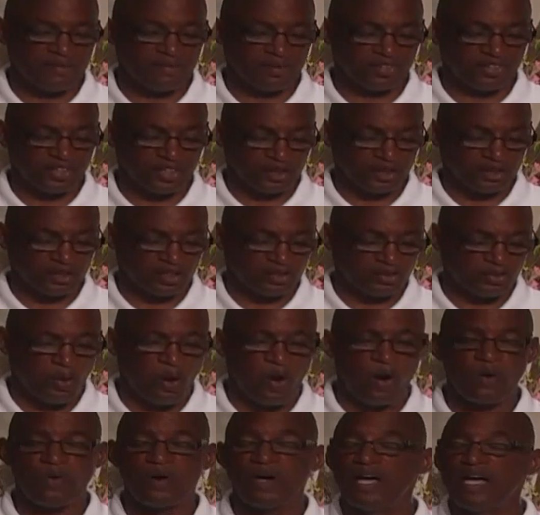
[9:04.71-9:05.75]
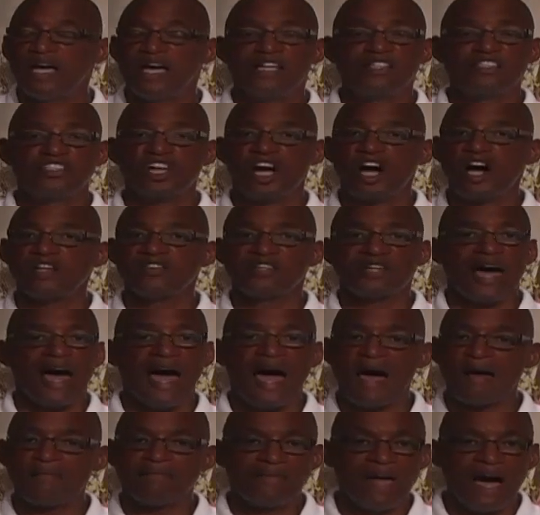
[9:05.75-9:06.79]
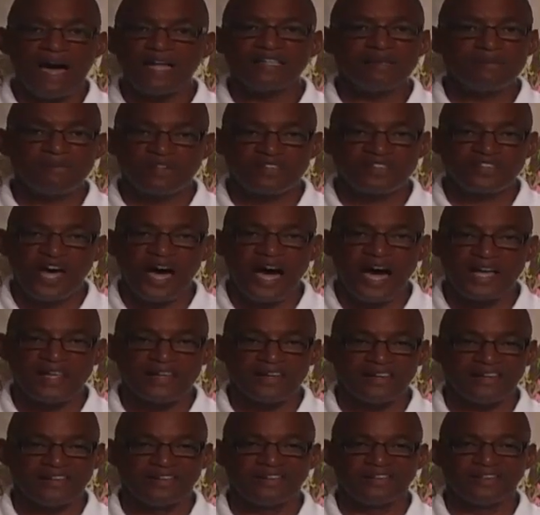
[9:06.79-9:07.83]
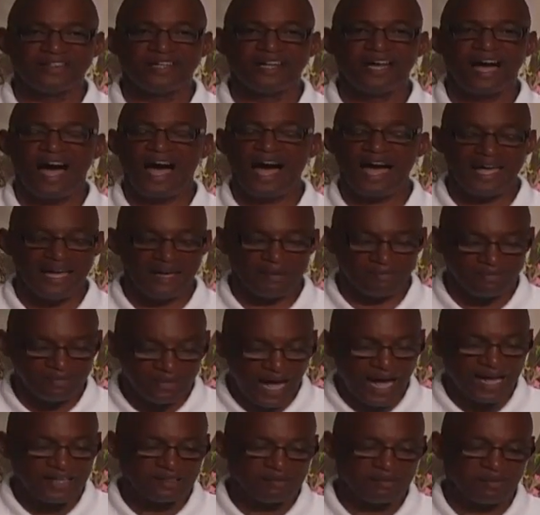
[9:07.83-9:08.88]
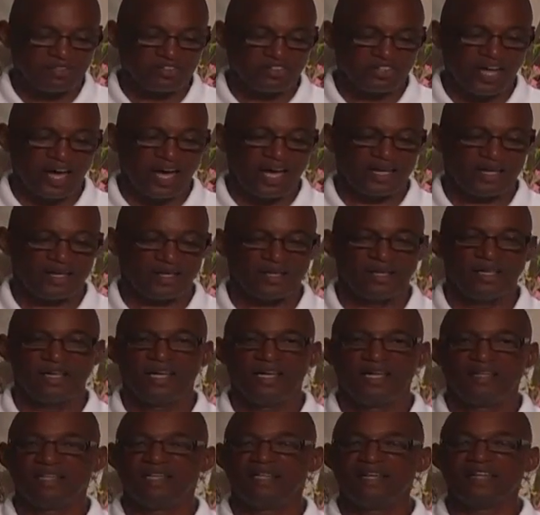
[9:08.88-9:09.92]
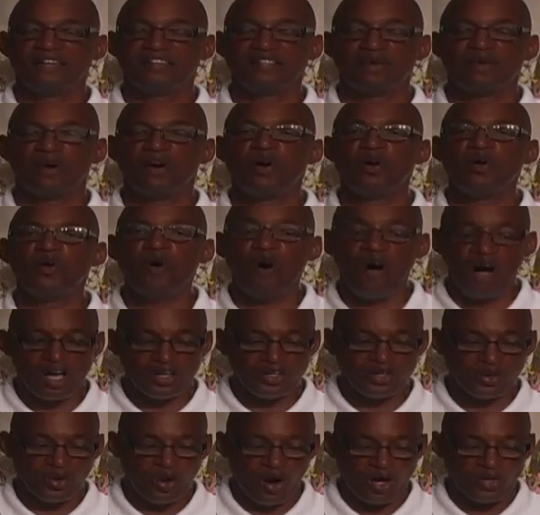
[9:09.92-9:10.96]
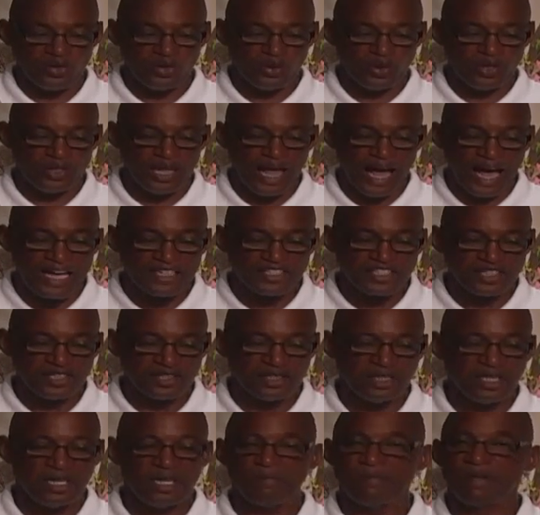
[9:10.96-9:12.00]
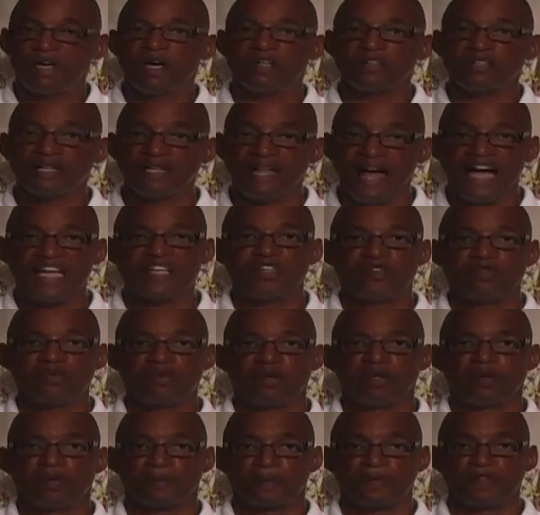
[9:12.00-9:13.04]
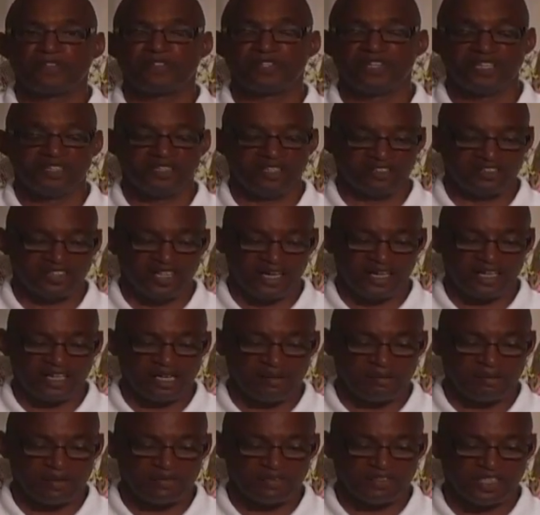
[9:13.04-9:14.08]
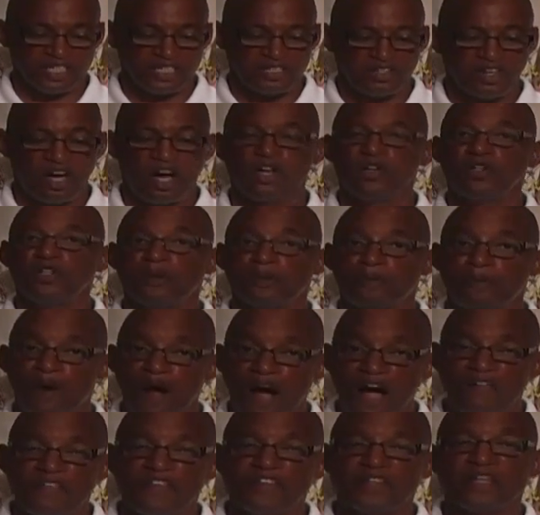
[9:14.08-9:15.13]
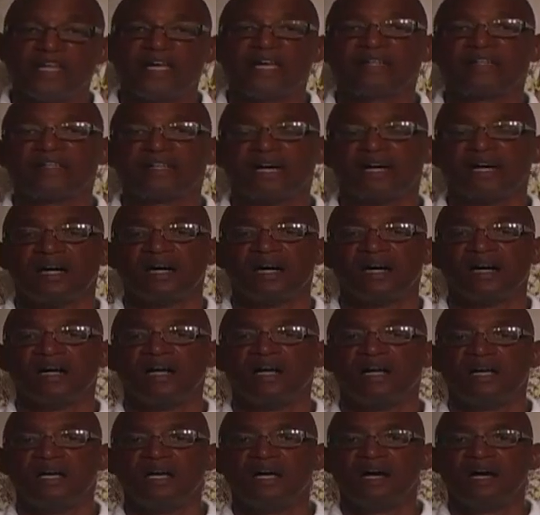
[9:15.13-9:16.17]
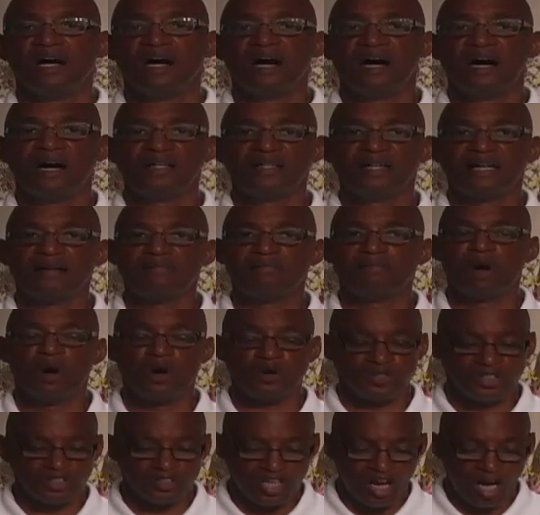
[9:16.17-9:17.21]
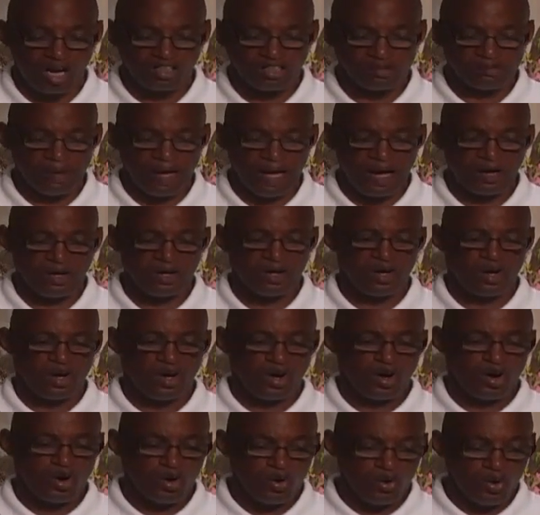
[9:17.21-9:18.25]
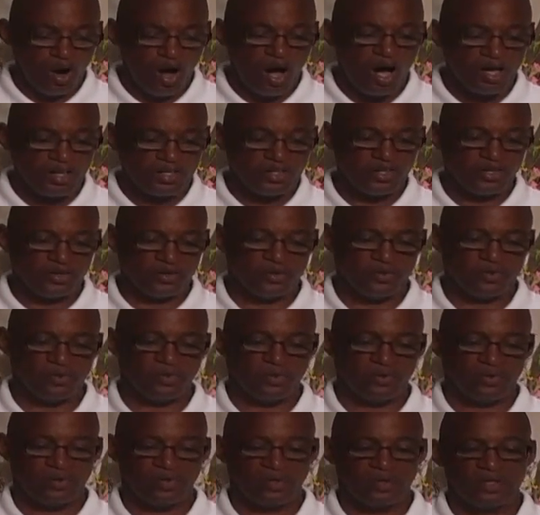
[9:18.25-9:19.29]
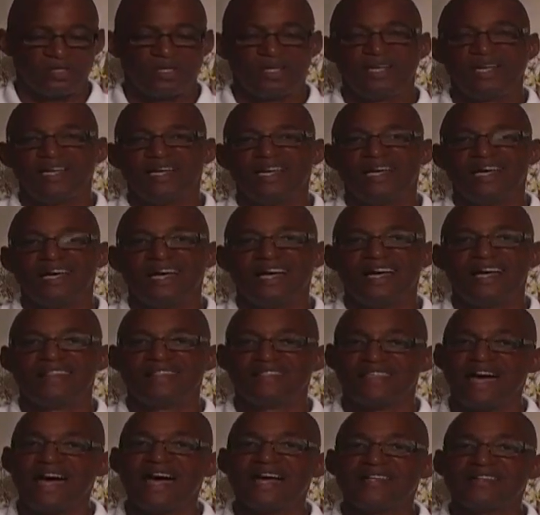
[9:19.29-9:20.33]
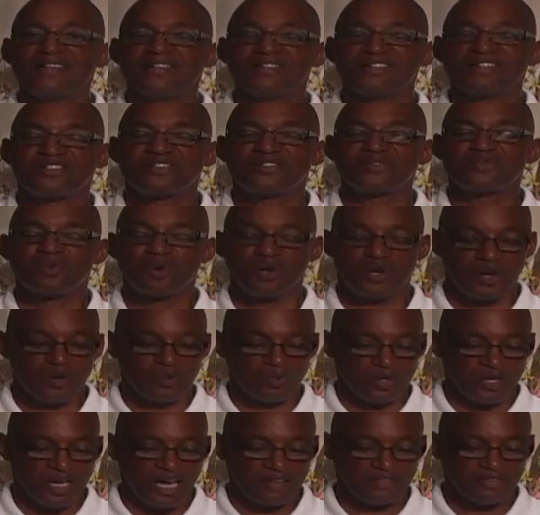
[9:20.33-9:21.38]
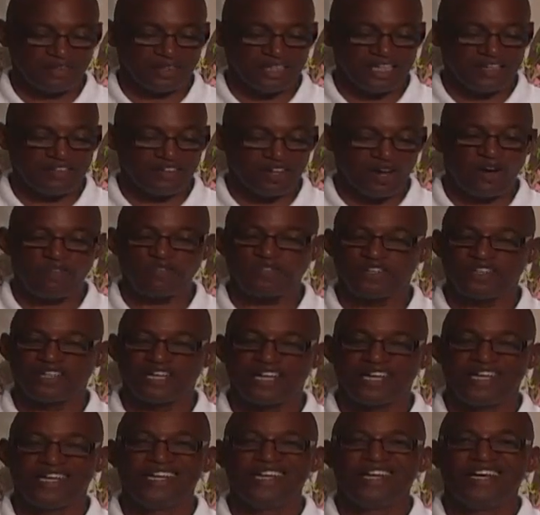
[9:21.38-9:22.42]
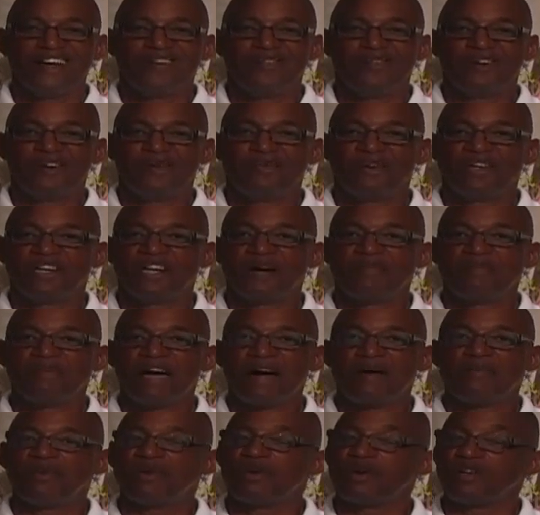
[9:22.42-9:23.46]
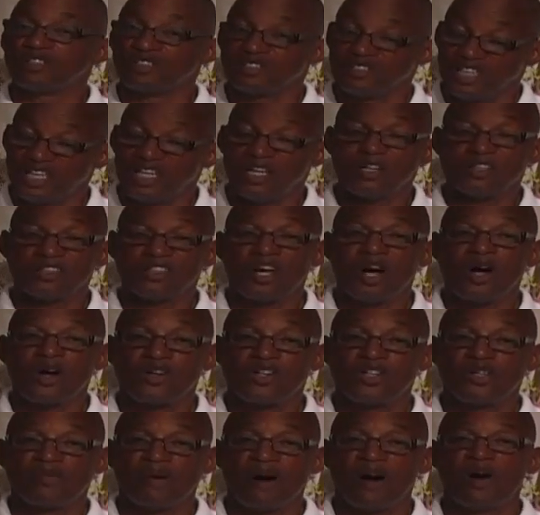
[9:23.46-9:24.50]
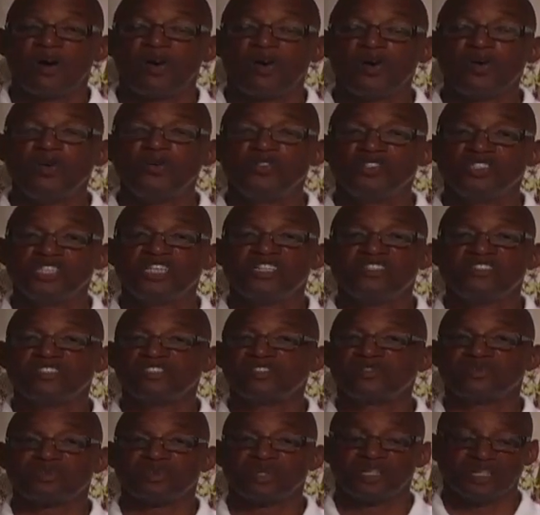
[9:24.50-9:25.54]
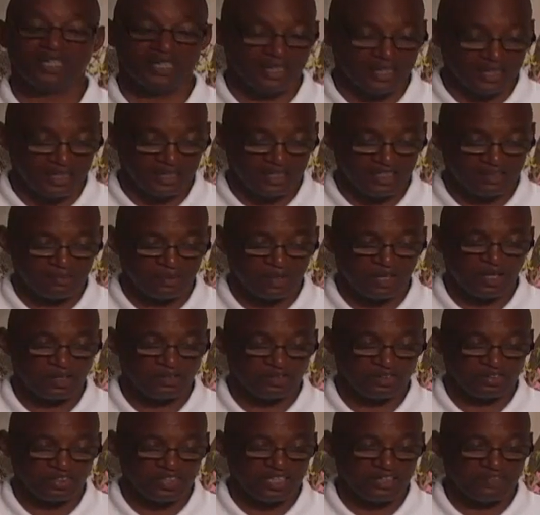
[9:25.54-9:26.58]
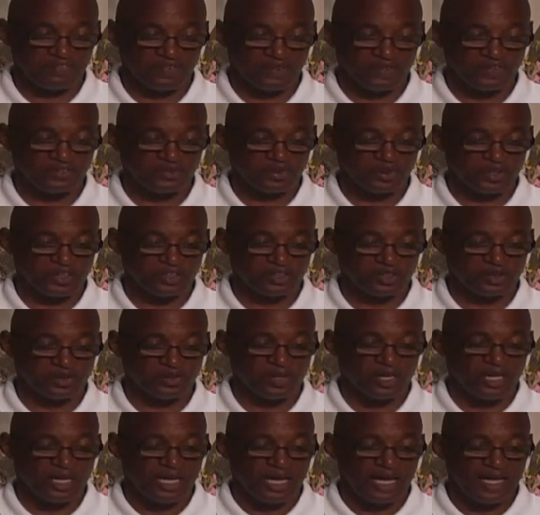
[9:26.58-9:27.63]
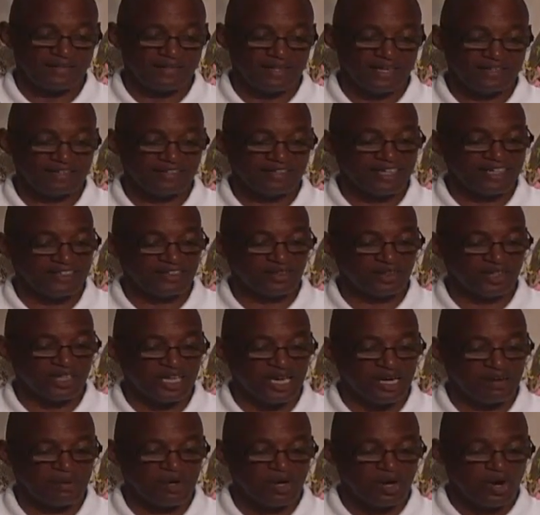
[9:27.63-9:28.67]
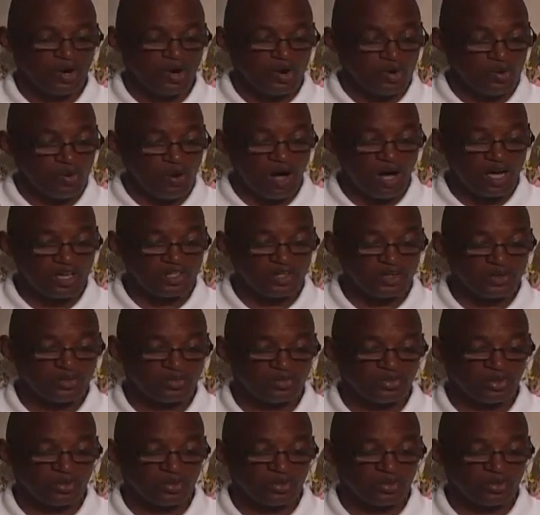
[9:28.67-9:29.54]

He would sit on the throne. And John said, I am not the Messiah. I am not the Messiah. Then they said, well, who are you? Are you Elijah? Because Elijah was to precede the second coming of Jesus. Are you the prophet that, uh, uh, that Moses talked about? Who are you? And that's where we have to leave it off today. When we come back, we're going to tell, talk to you about who Jesus really is. Because it said in verse 22, and they said to him, Who are you?